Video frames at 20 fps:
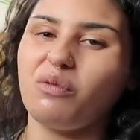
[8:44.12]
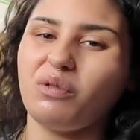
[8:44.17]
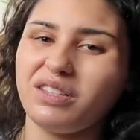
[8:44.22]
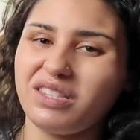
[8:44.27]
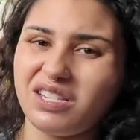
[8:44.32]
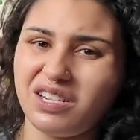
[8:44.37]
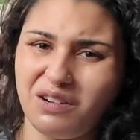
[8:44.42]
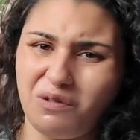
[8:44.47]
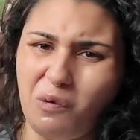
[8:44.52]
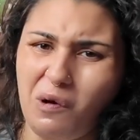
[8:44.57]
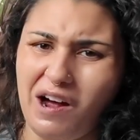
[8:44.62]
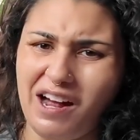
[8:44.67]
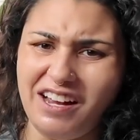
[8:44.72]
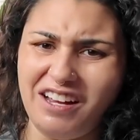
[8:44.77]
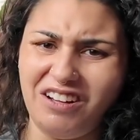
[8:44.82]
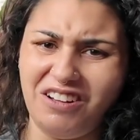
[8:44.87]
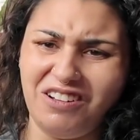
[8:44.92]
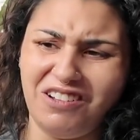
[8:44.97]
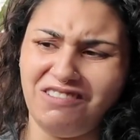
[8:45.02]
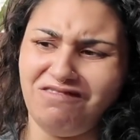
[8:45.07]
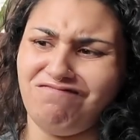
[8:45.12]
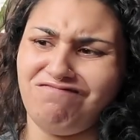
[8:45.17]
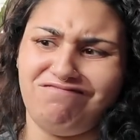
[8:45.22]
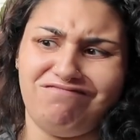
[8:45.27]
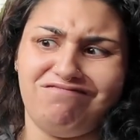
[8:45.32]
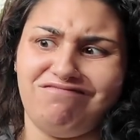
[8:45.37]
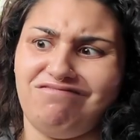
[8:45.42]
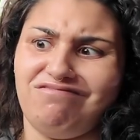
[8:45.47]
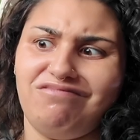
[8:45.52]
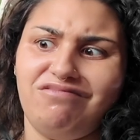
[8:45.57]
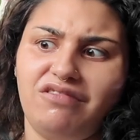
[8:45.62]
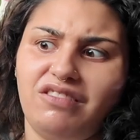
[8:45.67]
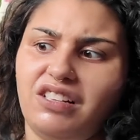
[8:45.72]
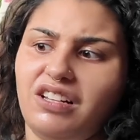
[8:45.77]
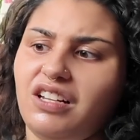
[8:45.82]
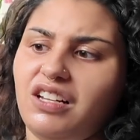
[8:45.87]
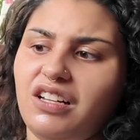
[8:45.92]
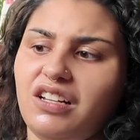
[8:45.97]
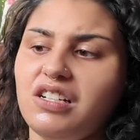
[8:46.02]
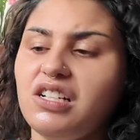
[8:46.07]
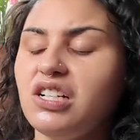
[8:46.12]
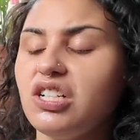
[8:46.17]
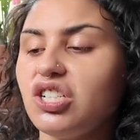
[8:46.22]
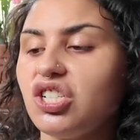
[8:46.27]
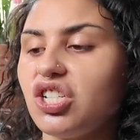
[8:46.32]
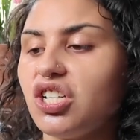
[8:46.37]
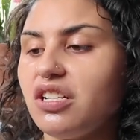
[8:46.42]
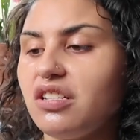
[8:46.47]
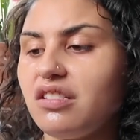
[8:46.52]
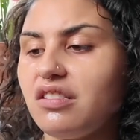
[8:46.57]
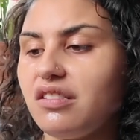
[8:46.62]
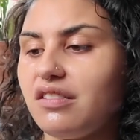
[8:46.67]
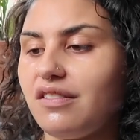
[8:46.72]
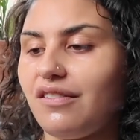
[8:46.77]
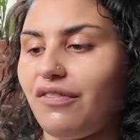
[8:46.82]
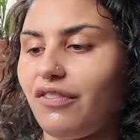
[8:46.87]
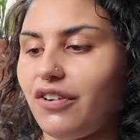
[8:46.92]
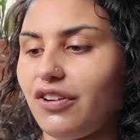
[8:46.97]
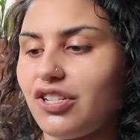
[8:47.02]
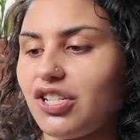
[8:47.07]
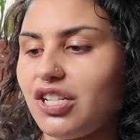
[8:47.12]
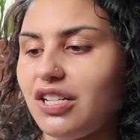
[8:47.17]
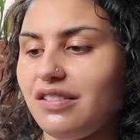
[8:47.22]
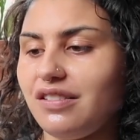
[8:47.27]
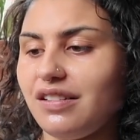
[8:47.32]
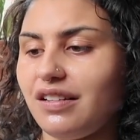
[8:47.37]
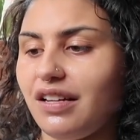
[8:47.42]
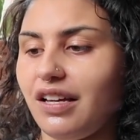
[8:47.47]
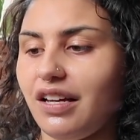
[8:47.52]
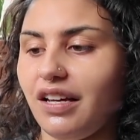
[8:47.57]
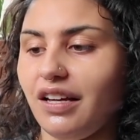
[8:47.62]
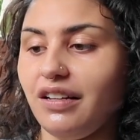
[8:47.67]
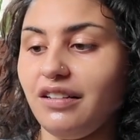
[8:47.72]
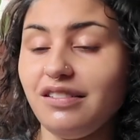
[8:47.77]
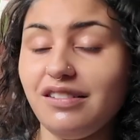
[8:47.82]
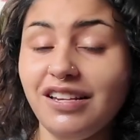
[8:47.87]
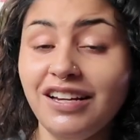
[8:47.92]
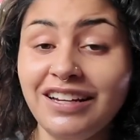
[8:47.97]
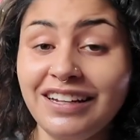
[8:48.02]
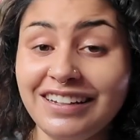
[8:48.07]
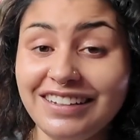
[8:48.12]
once in a while just for shits and gigs.